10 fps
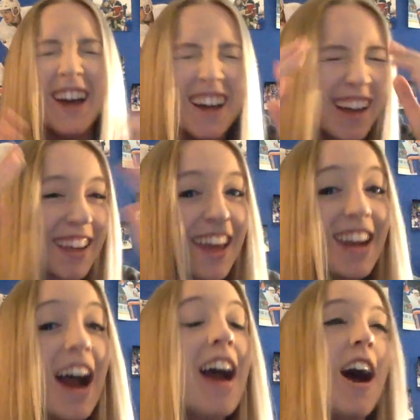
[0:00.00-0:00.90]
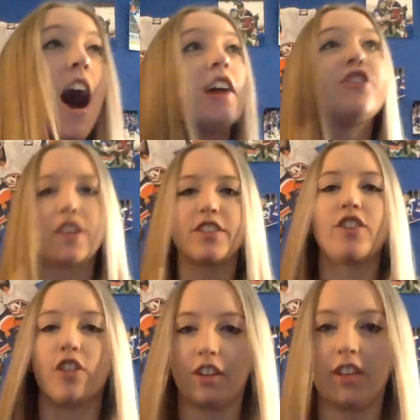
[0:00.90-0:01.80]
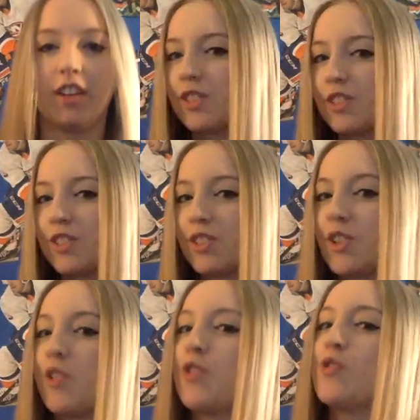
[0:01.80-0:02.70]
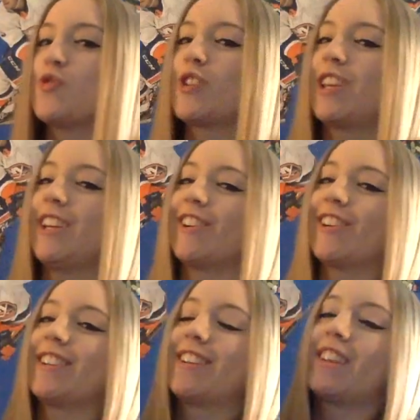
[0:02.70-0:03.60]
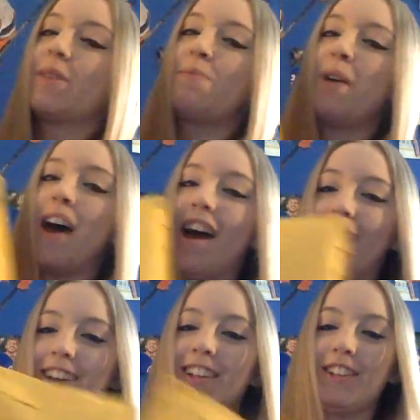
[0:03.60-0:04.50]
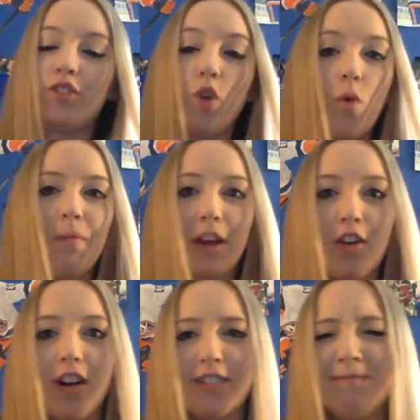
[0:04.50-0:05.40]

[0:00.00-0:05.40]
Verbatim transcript: I, can't, I just started. So here is the package. Oh my god.